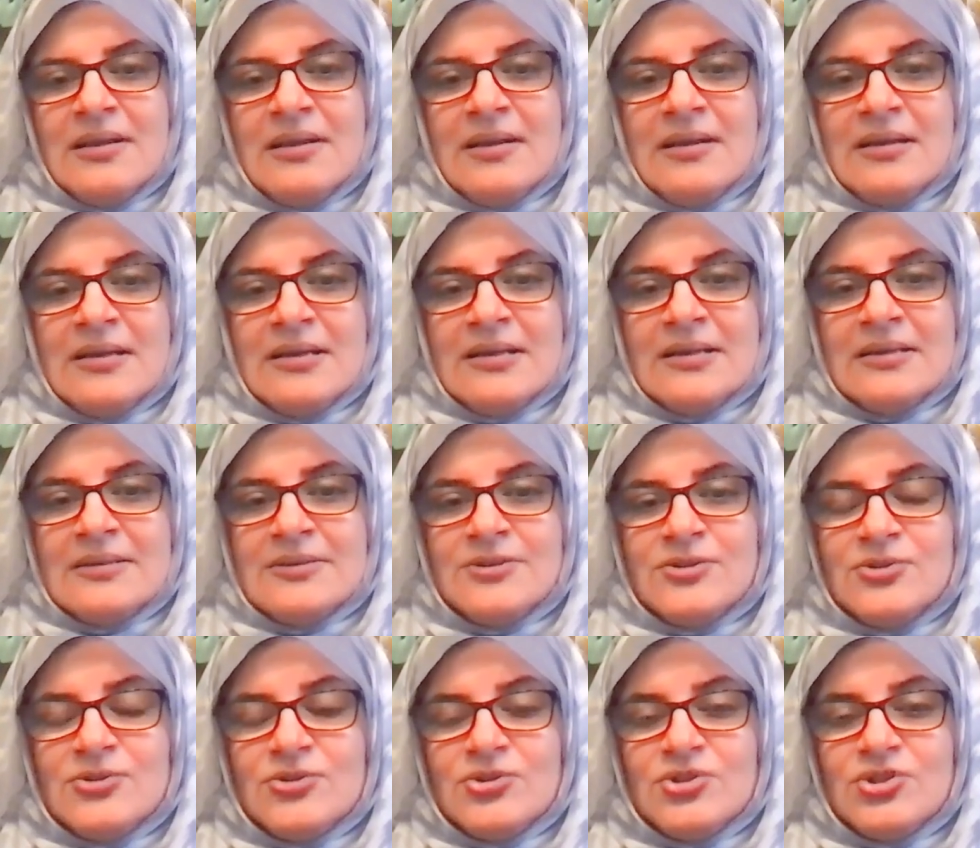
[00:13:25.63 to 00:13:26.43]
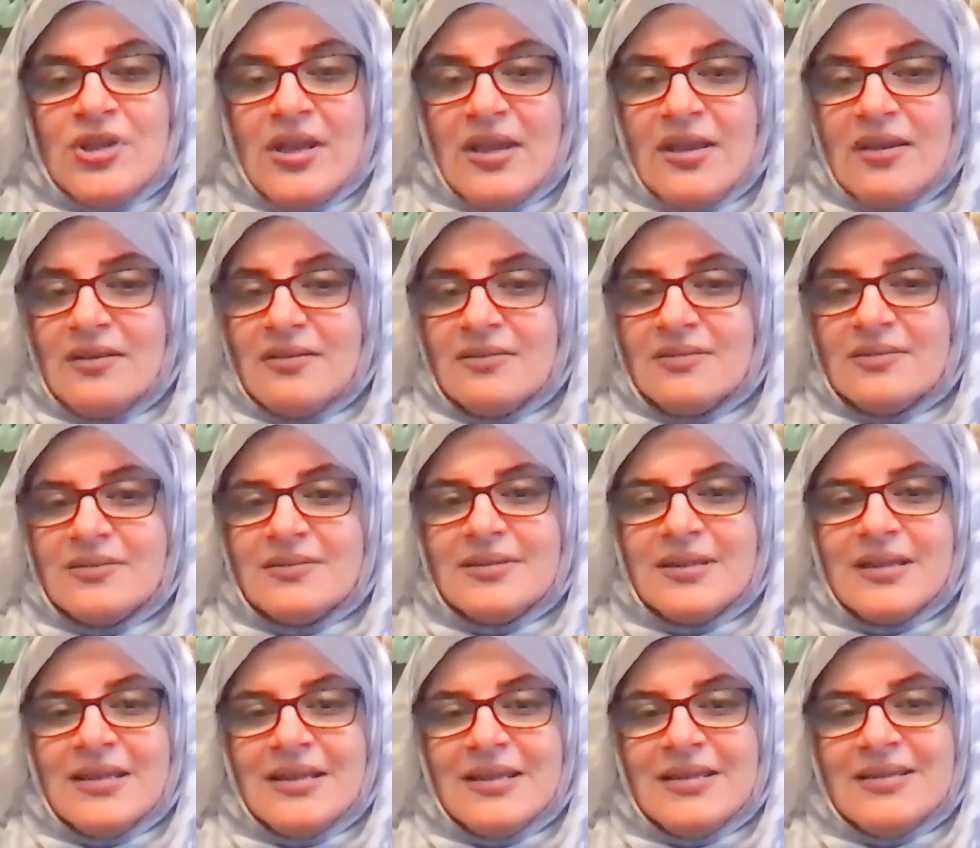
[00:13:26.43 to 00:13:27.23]
to share
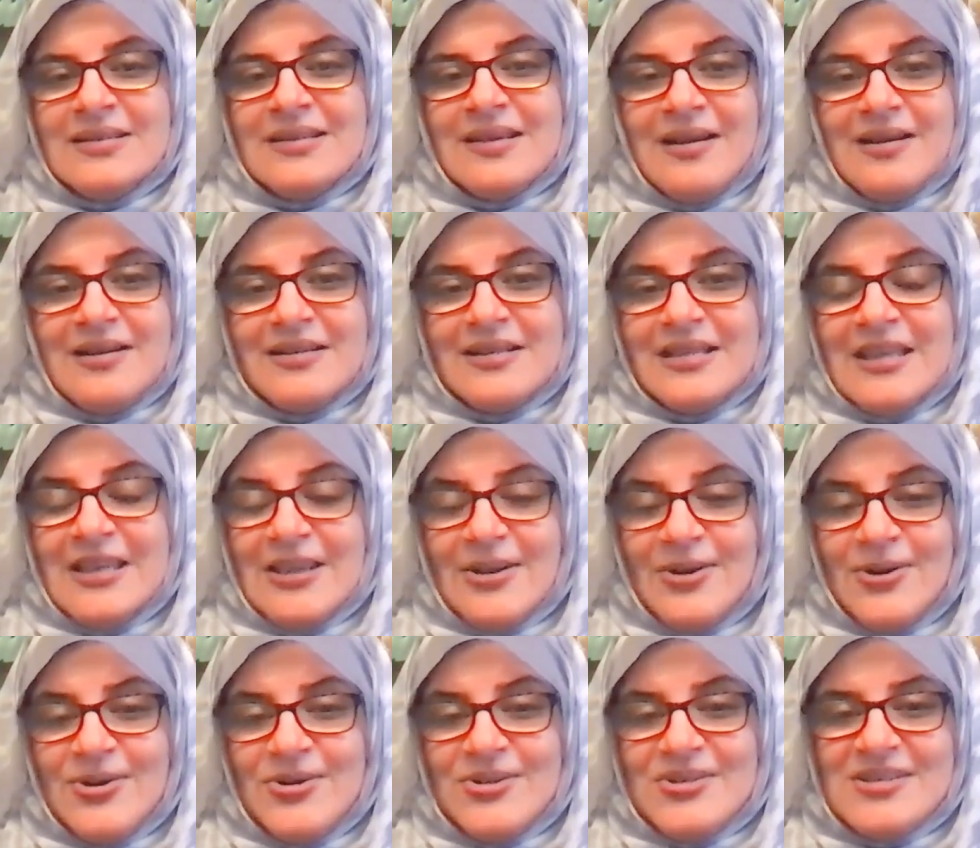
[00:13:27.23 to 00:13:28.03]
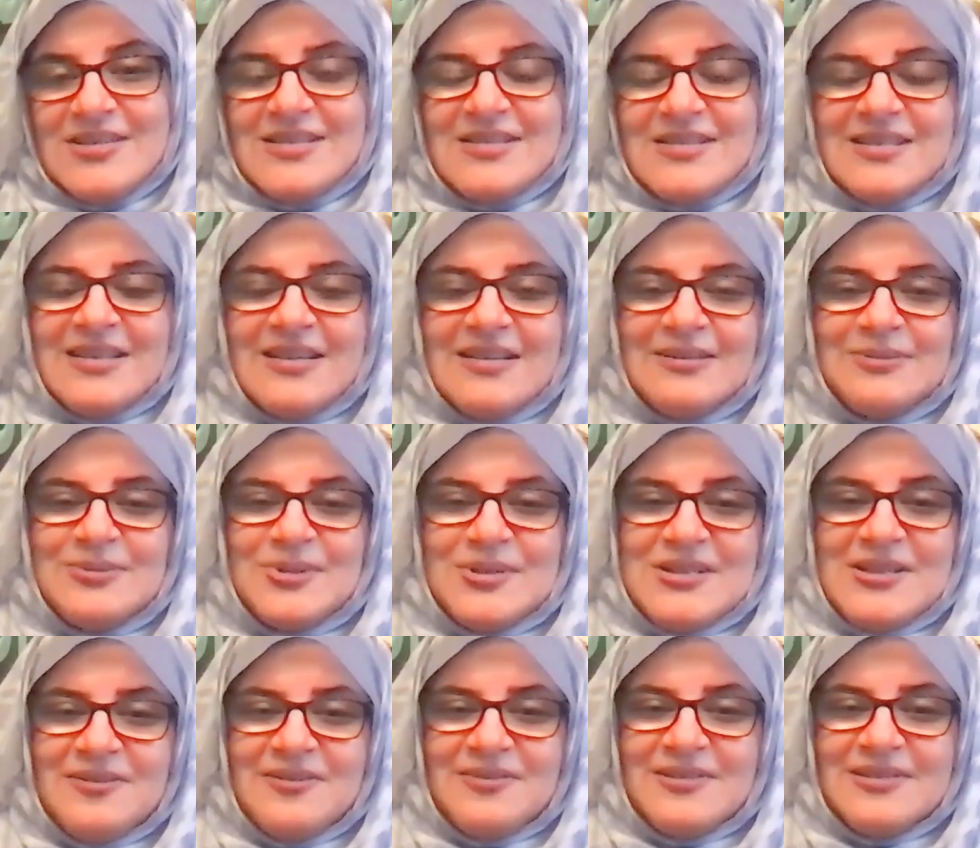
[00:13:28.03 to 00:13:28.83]
in our chaos,
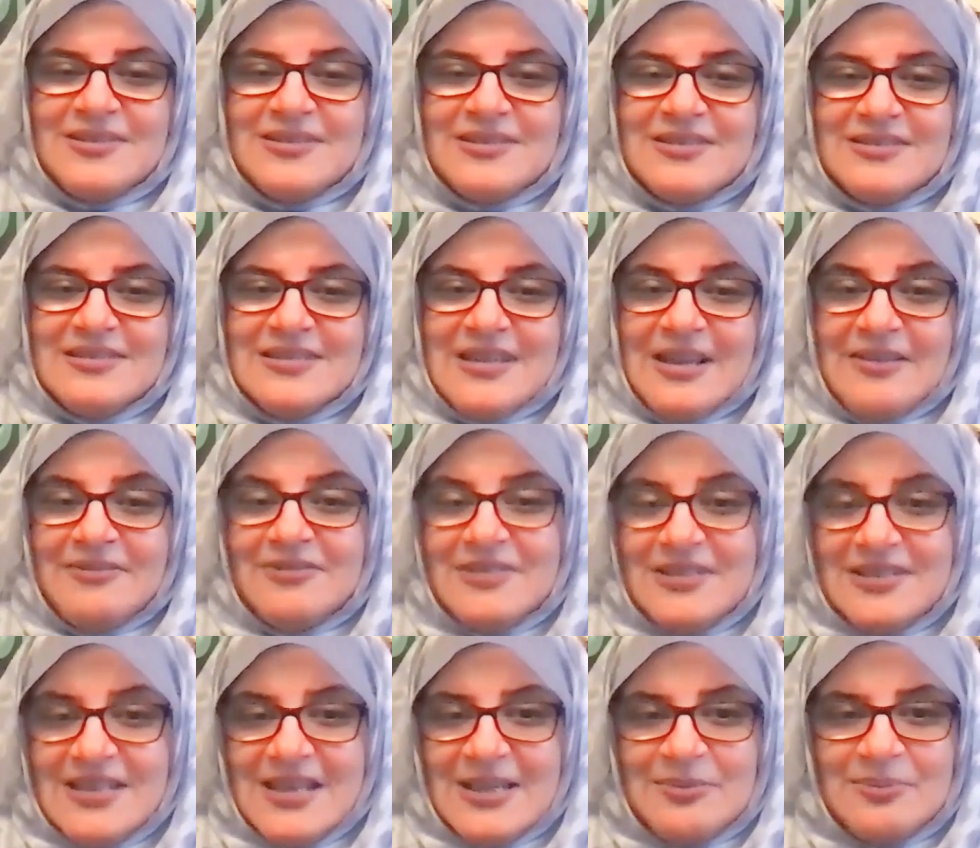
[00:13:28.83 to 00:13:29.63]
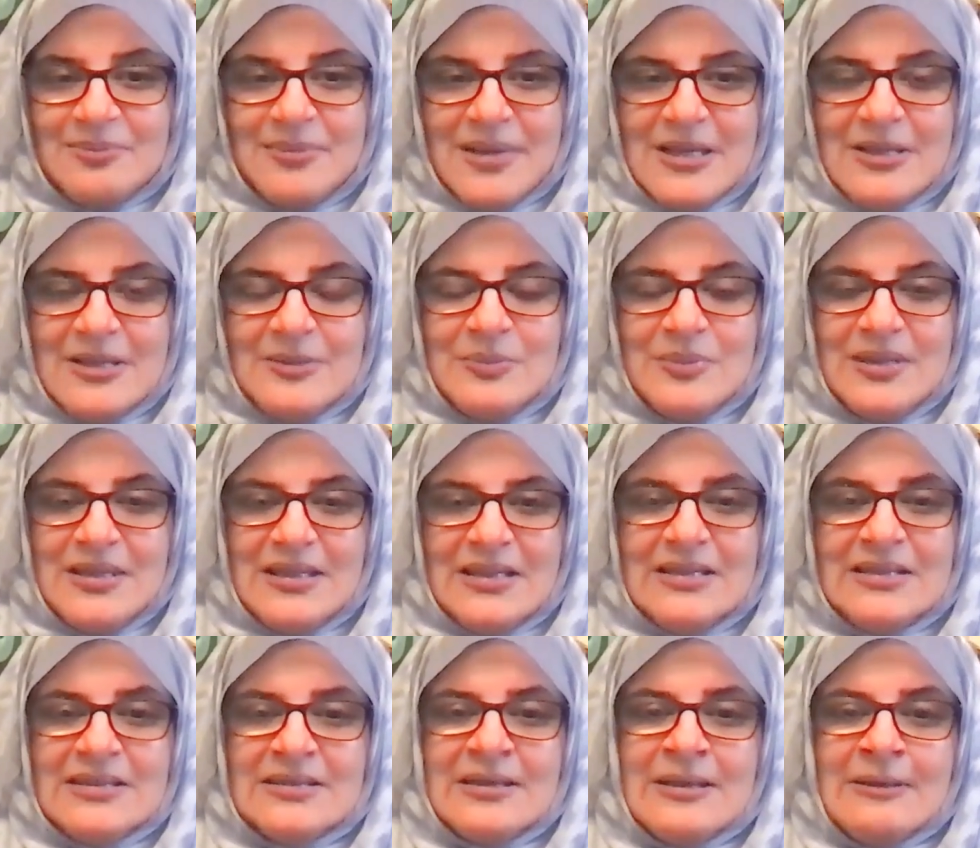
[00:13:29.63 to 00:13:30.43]
whatever level that might be
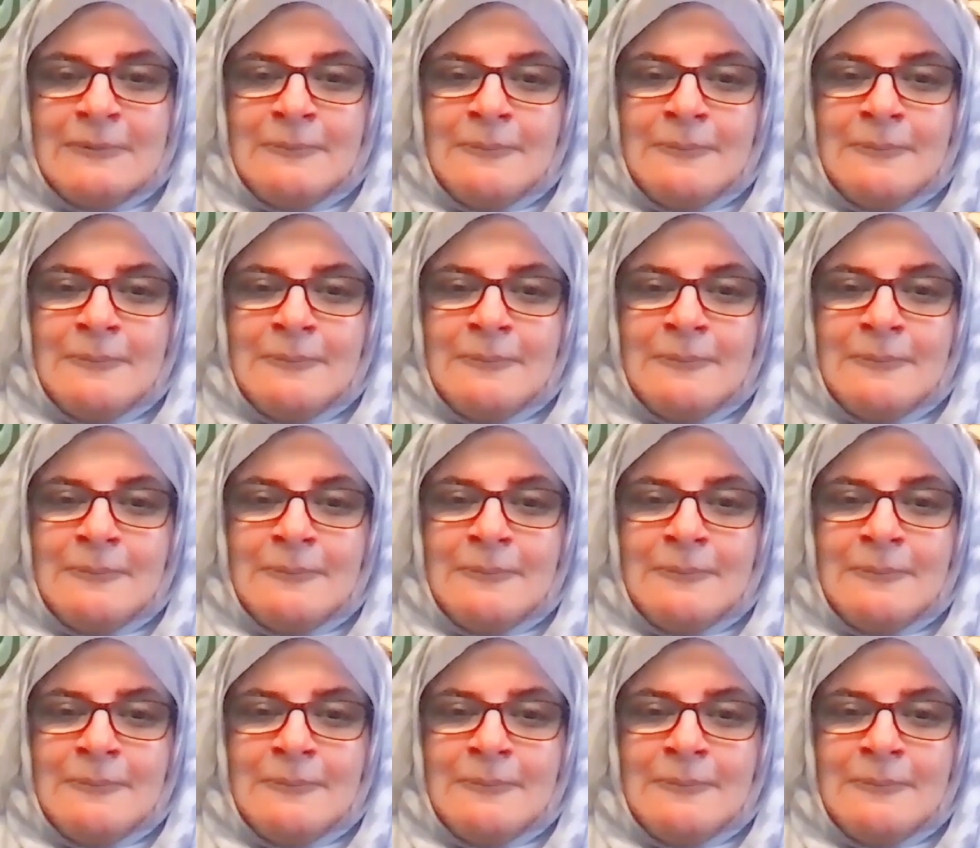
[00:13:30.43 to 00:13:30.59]
in,